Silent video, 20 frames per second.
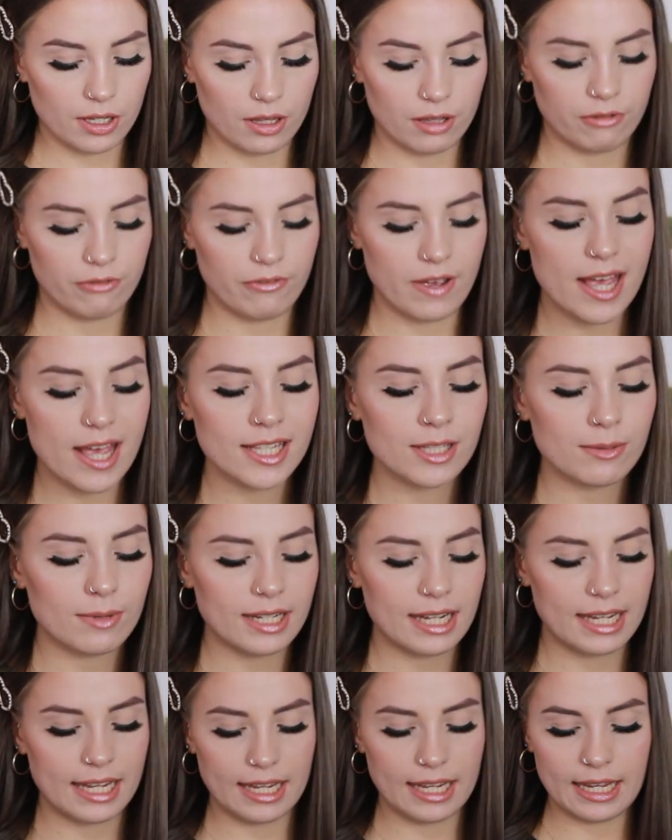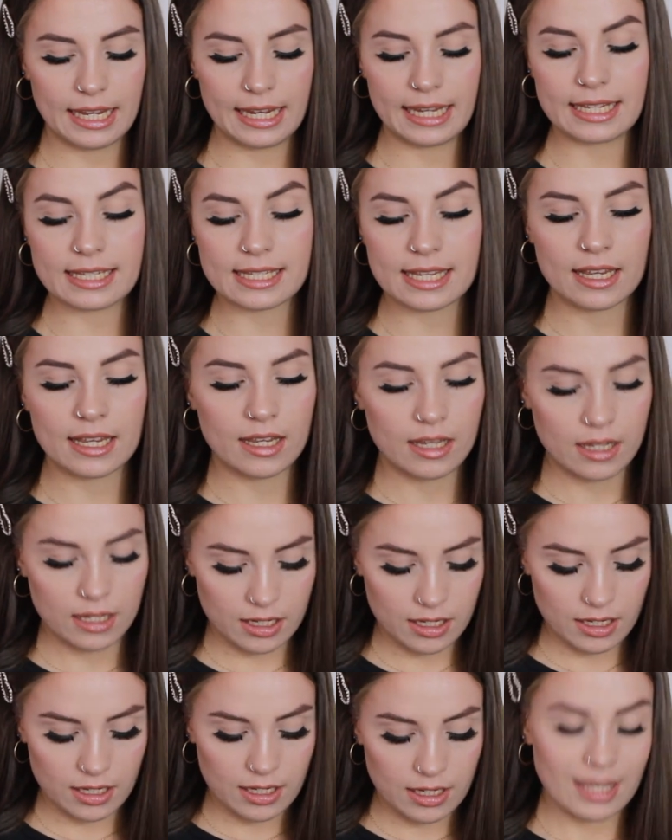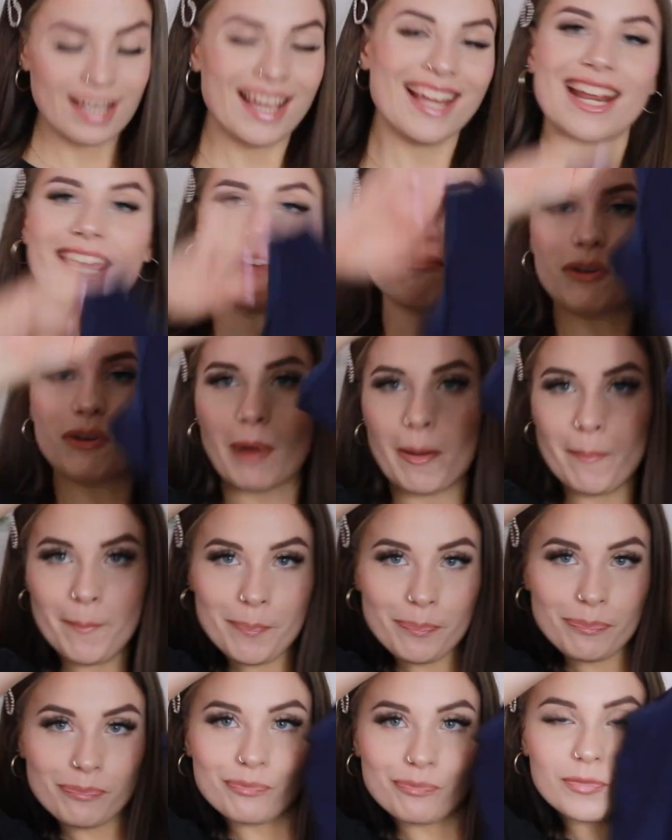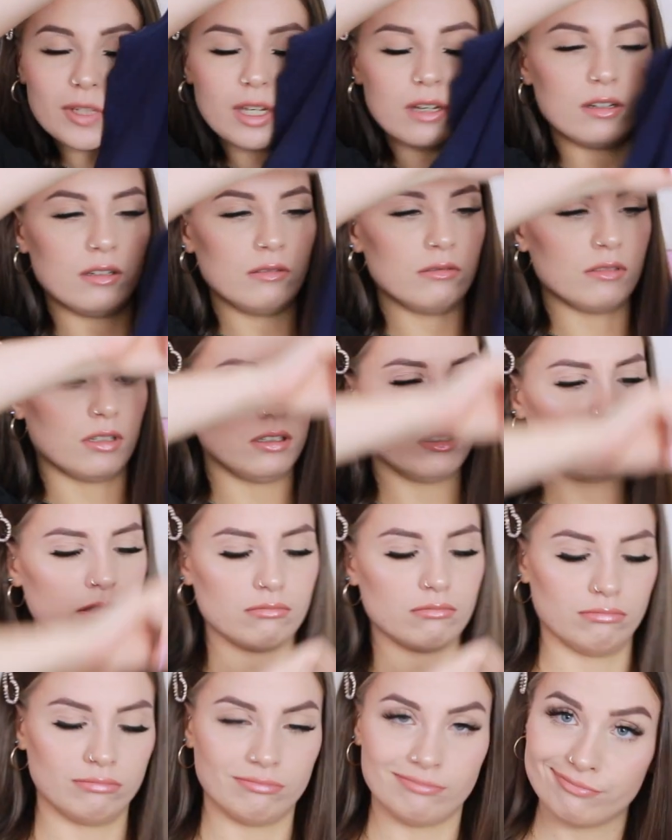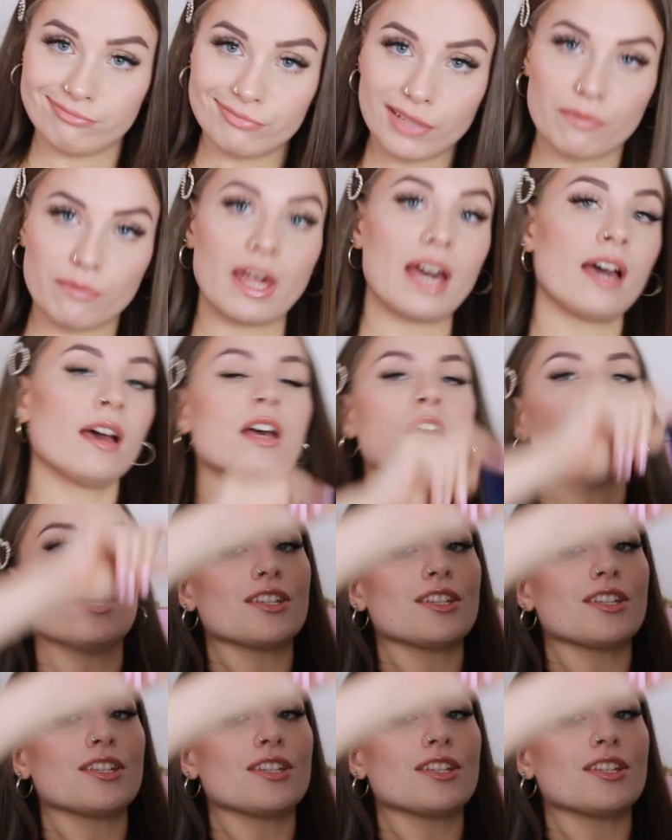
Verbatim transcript: So the first one is a navy one. Oh god, love that.